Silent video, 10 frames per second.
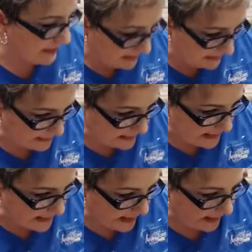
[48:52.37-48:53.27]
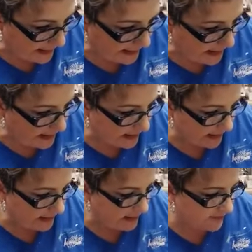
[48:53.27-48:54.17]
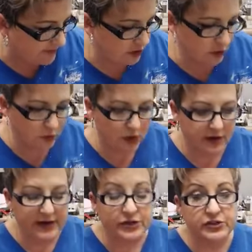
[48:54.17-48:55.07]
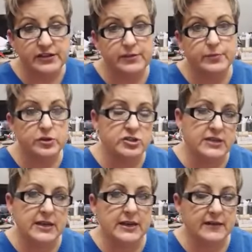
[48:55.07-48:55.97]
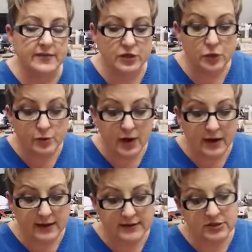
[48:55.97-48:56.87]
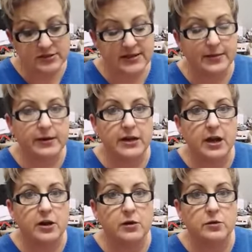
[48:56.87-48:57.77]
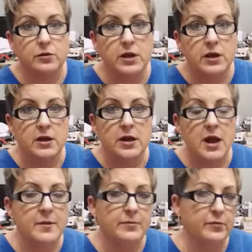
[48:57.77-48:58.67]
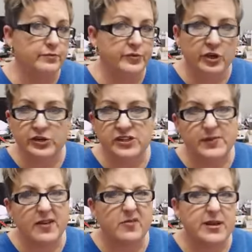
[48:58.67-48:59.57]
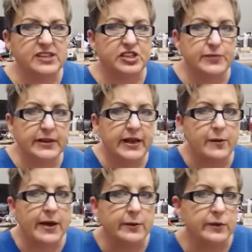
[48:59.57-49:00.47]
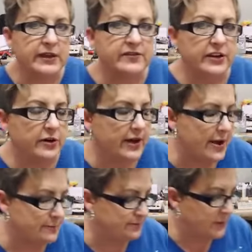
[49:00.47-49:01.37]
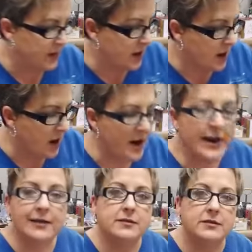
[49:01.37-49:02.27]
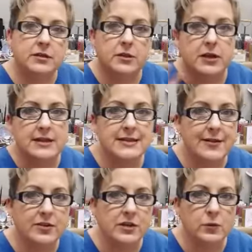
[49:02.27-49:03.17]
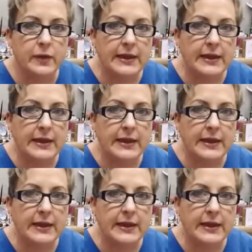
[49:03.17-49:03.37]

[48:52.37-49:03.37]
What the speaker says: me. And if you are interested in purchasing any of the new products, just let me know. You can just private message me that way and we can figure it out. All right, so you guys have a good